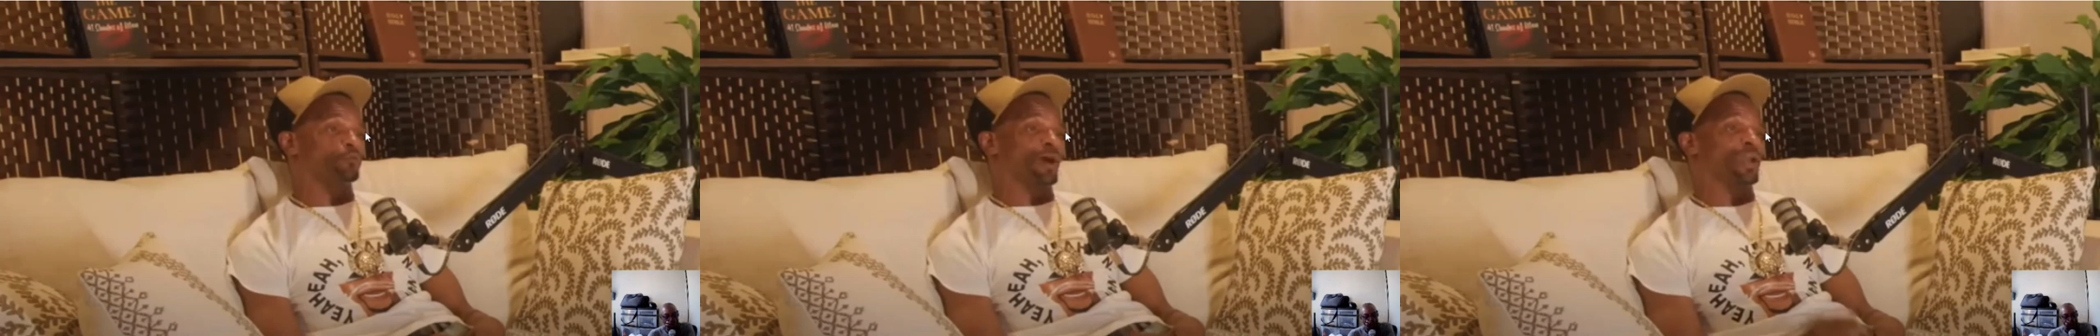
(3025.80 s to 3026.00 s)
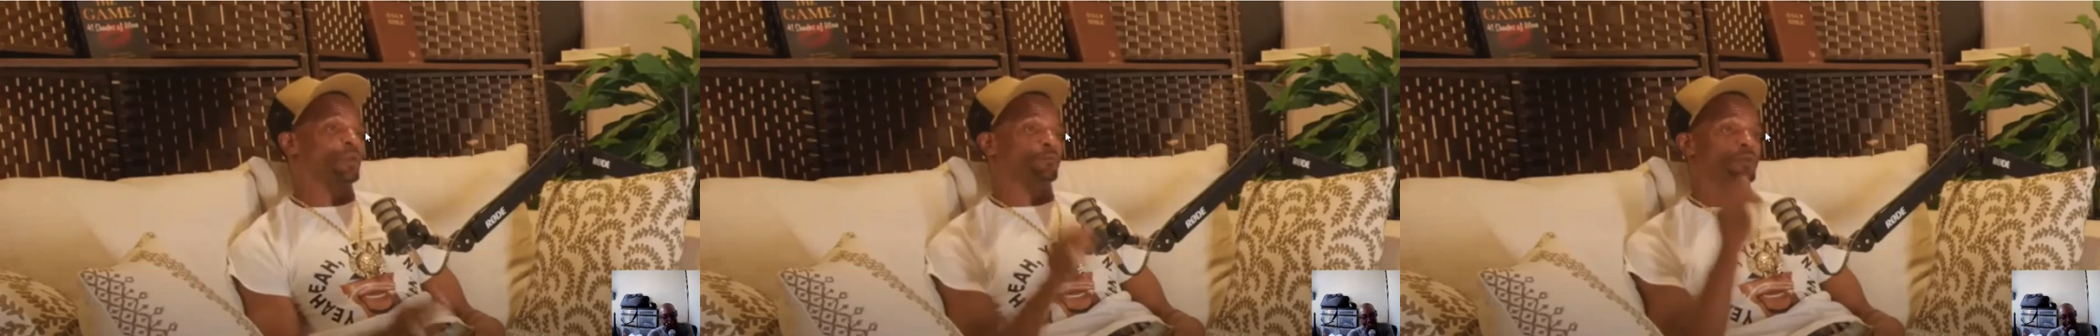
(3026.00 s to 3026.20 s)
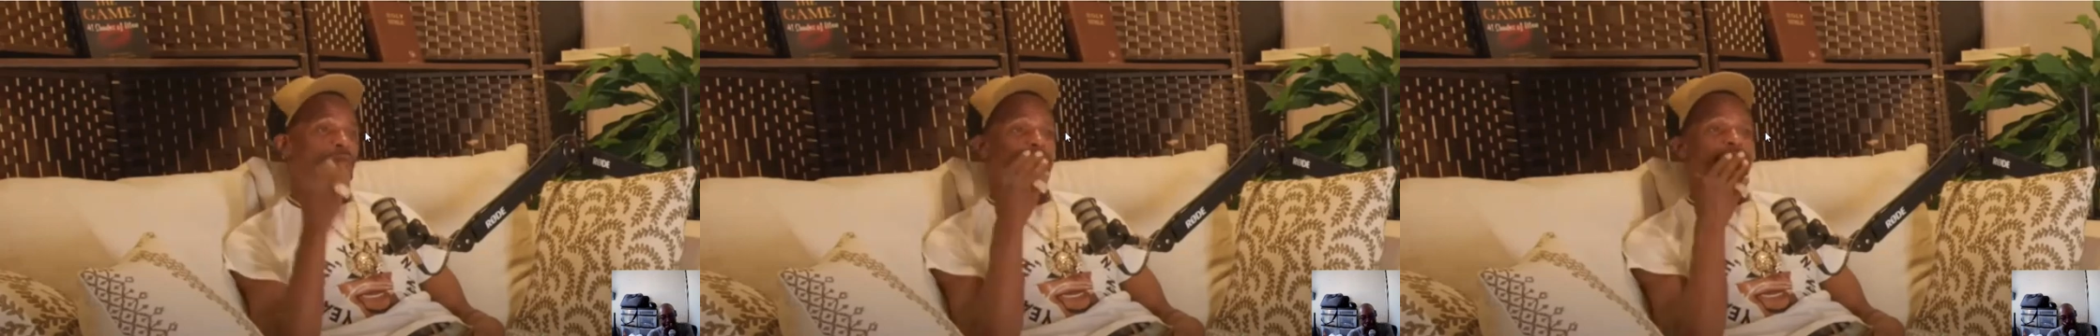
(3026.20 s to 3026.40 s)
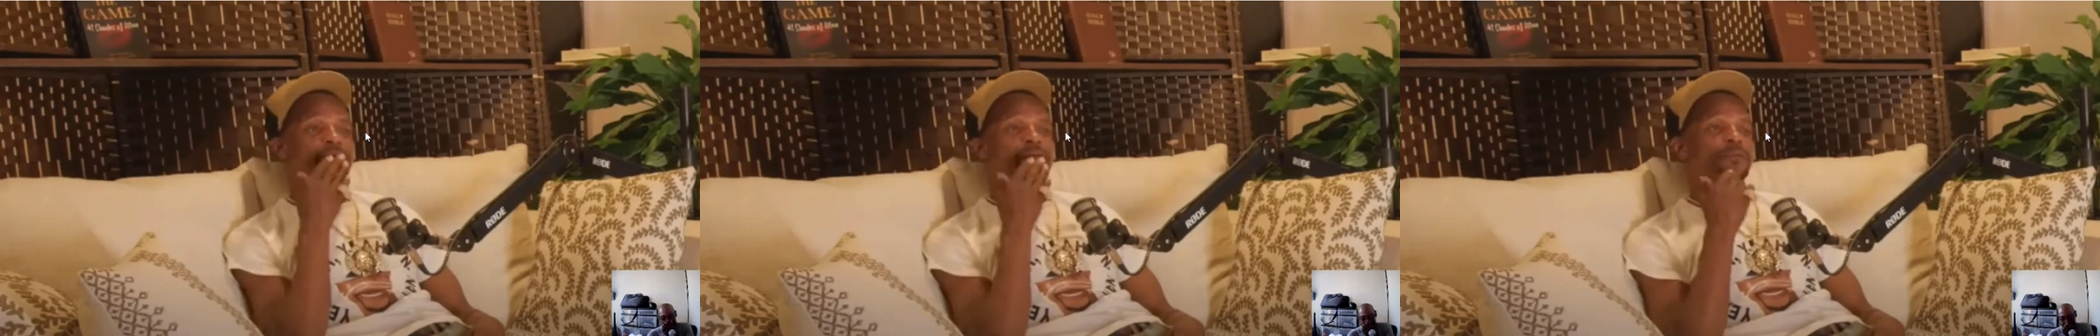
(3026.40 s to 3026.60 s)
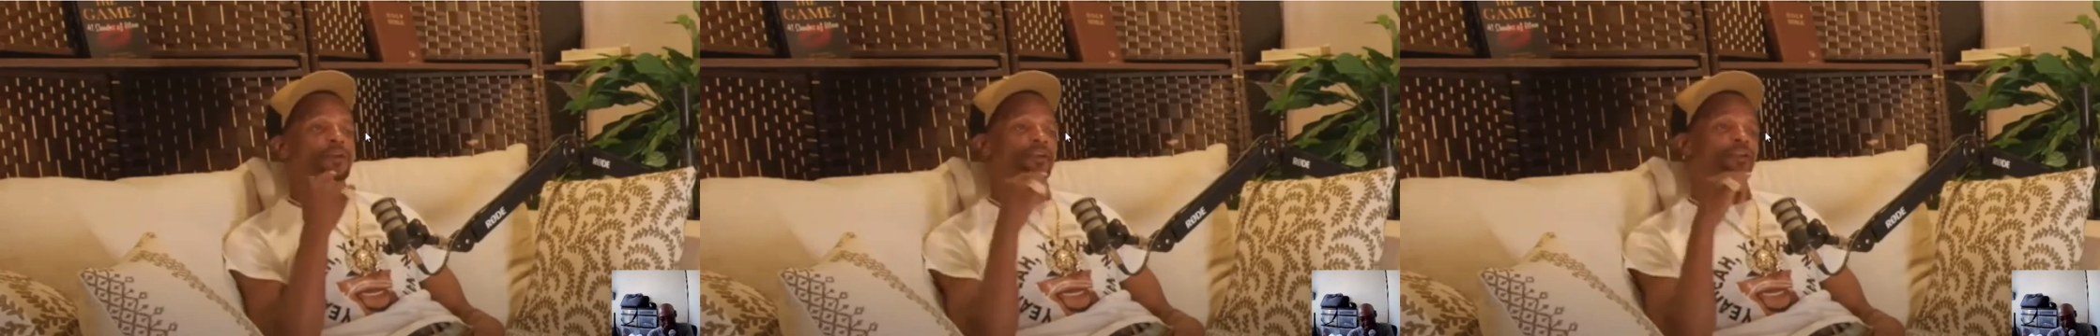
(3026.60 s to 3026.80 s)
White
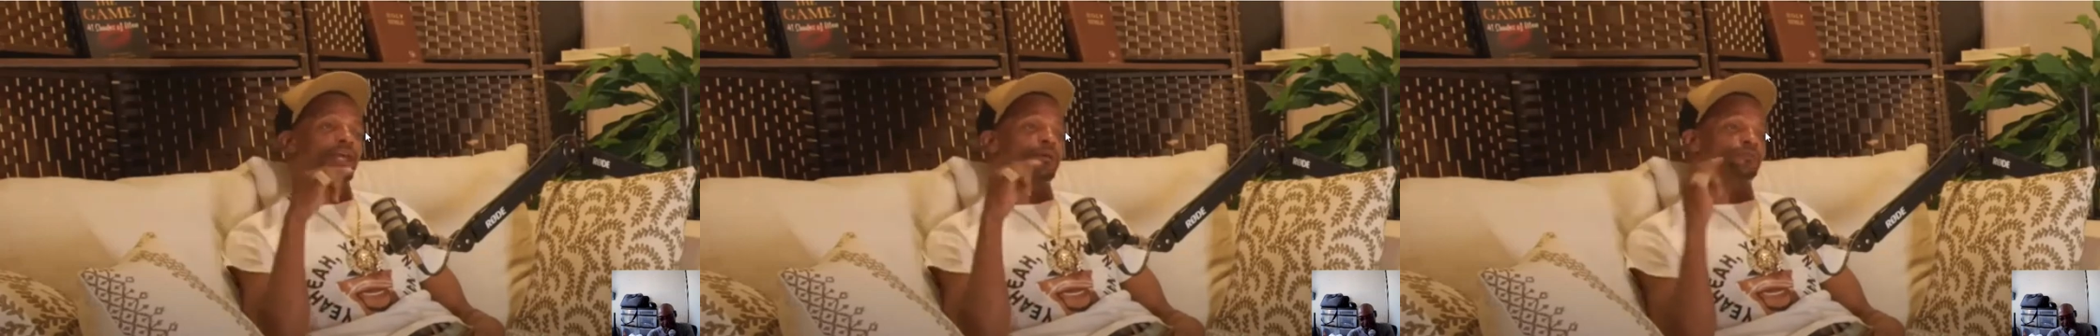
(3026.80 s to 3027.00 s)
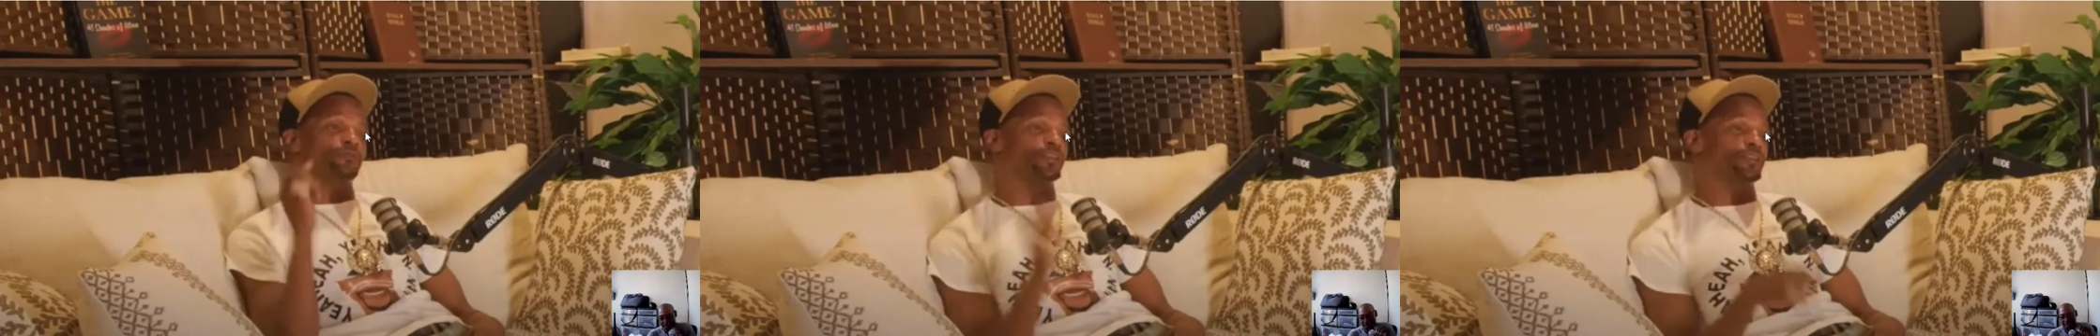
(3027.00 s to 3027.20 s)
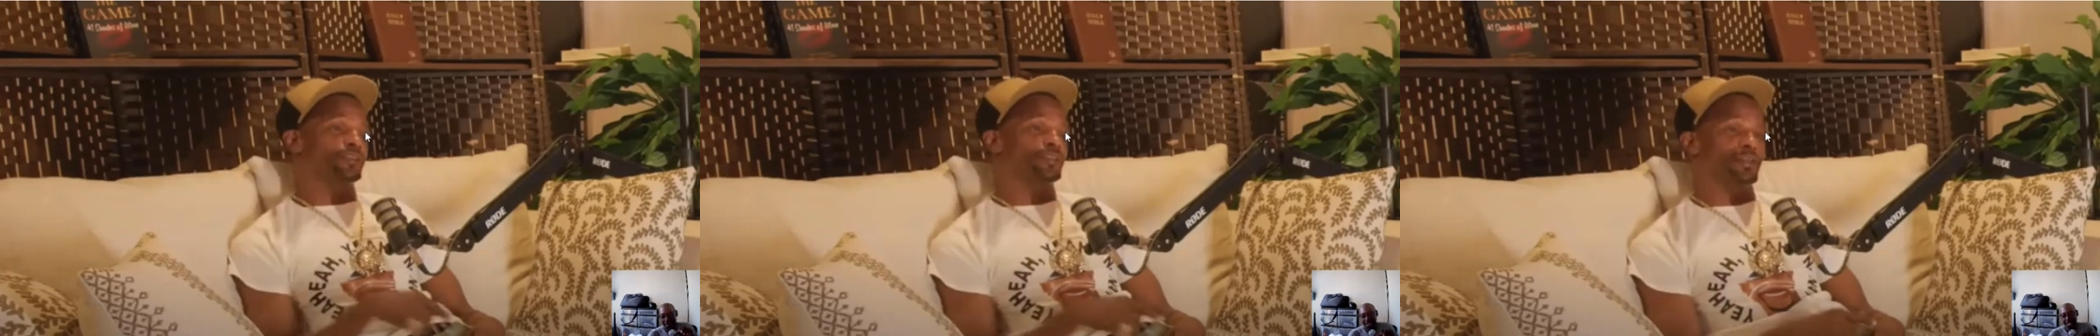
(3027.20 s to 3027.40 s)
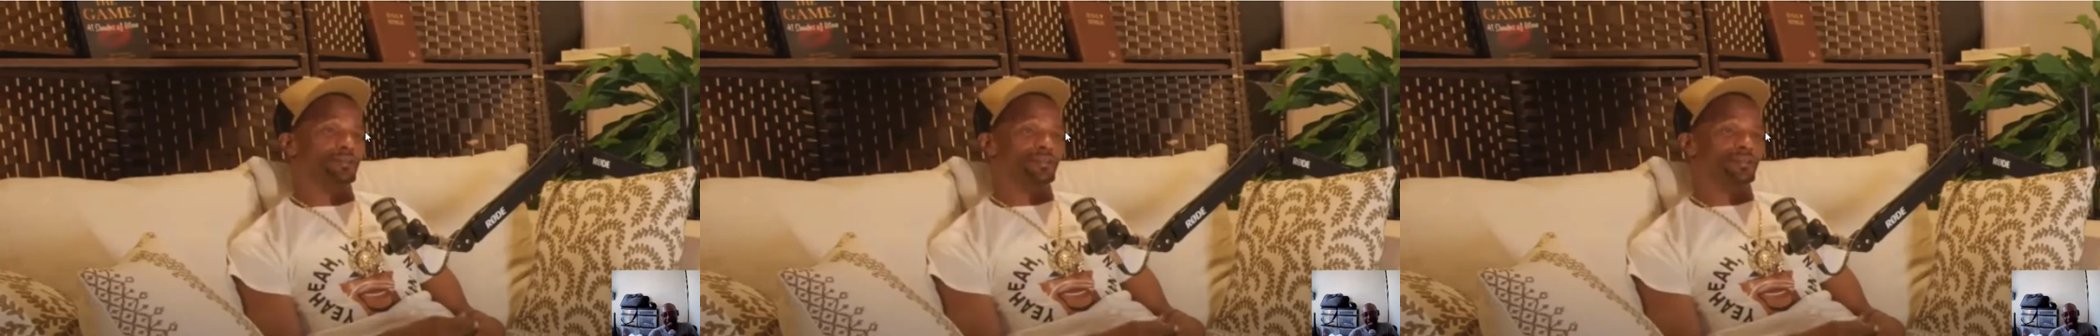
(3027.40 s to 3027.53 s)
women, because I'm sick.